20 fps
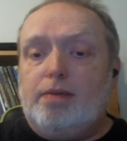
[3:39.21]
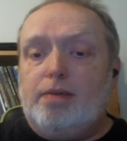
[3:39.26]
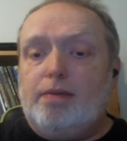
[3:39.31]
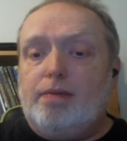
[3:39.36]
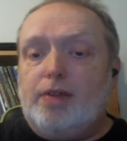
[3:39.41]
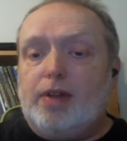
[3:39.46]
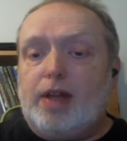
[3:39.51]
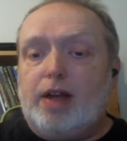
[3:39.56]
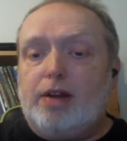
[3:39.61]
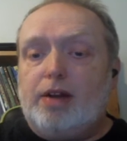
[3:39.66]

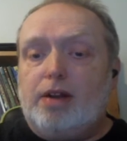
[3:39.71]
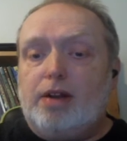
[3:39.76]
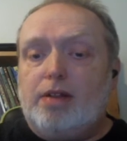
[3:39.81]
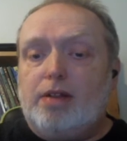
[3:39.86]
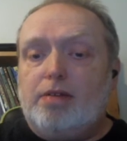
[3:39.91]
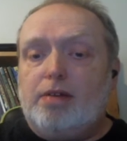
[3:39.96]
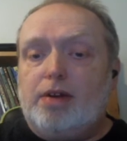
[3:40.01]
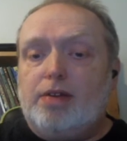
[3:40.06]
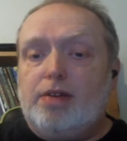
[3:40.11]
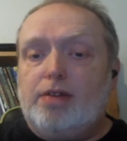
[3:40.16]
galactic
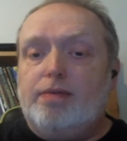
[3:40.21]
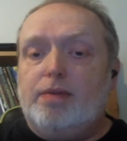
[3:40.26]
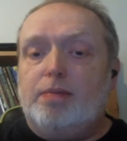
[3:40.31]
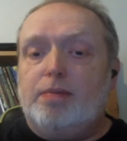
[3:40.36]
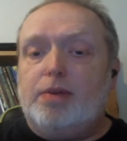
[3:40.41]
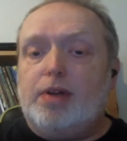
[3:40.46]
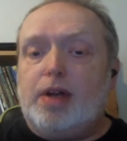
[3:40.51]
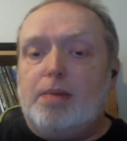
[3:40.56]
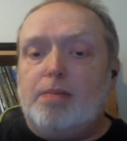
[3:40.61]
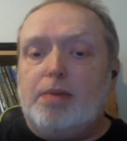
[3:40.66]
threats from
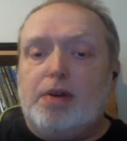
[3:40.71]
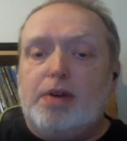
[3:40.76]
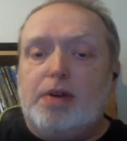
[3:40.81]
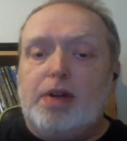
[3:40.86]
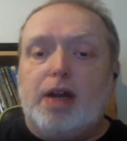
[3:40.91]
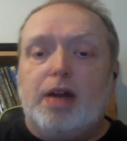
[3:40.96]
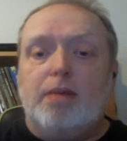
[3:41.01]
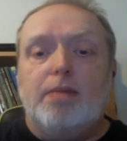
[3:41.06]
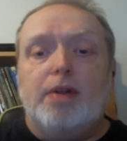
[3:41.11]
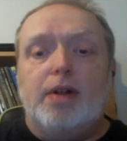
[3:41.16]
time to time,
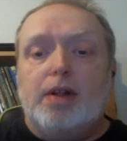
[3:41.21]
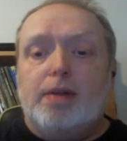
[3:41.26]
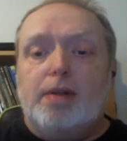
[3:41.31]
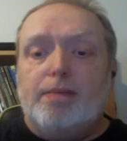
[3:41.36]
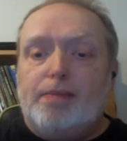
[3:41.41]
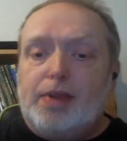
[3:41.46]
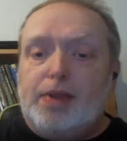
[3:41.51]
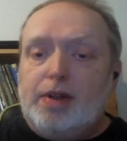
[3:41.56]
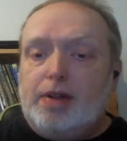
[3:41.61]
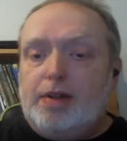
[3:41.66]

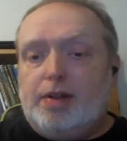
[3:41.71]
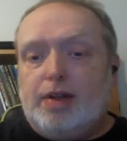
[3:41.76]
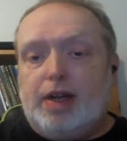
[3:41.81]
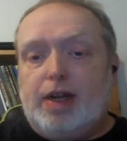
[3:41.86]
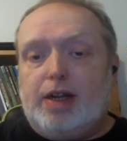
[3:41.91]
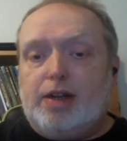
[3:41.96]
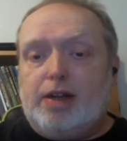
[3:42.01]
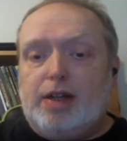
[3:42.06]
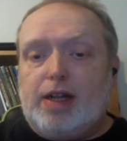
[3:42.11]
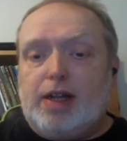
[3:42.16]
like
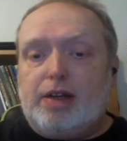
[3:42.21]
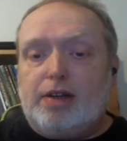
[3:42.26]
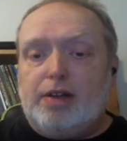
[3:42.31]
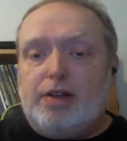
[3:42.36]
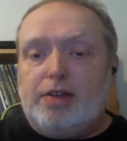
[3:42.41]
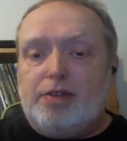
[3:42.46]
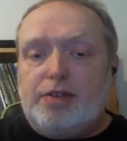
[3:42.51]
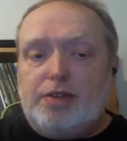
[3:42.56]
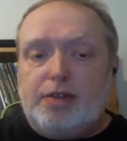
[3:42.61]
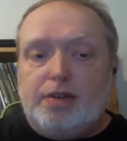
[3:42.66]

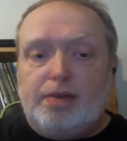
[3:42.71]
Galactus.